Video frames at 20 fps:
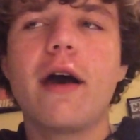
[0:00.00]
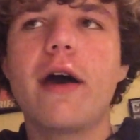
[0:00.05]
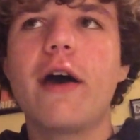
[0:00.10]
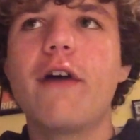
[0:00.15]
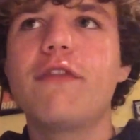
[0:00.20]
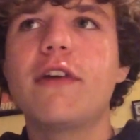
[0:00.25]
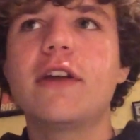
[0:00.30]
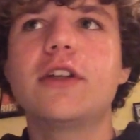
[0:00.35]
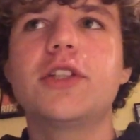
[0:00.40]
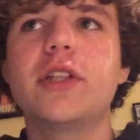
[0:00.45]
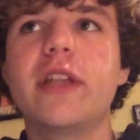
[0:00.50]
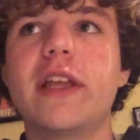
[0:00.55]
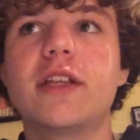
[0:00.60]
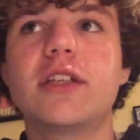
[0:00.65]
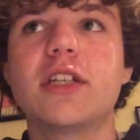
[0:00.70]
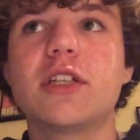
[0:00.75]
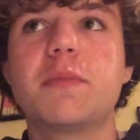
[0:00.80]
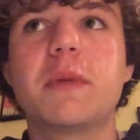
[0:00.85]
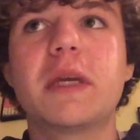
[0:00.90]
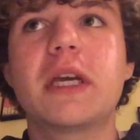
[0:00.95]
eventually
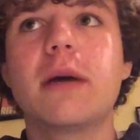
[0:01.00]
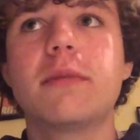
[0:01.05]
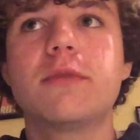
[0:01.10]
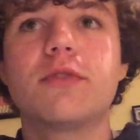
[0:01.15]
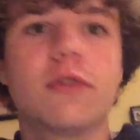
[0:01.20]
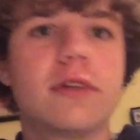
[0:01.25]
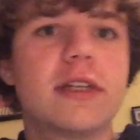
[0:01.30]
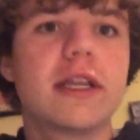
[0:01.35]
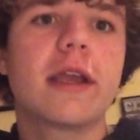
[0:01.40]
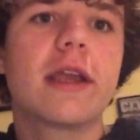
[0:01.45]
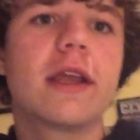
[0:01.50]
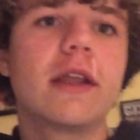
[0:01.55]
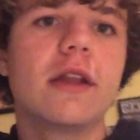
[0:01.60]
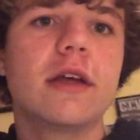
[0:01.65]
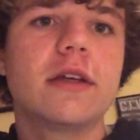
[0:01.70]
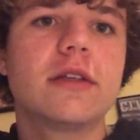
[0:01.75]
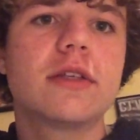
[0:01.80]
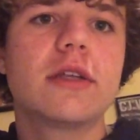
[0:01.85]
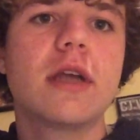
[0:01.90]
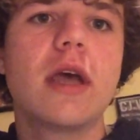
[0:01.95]
it just becomes
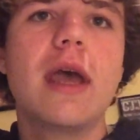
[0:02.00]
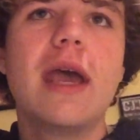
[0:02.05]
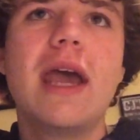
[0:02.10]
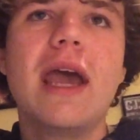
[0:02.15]
ridiculous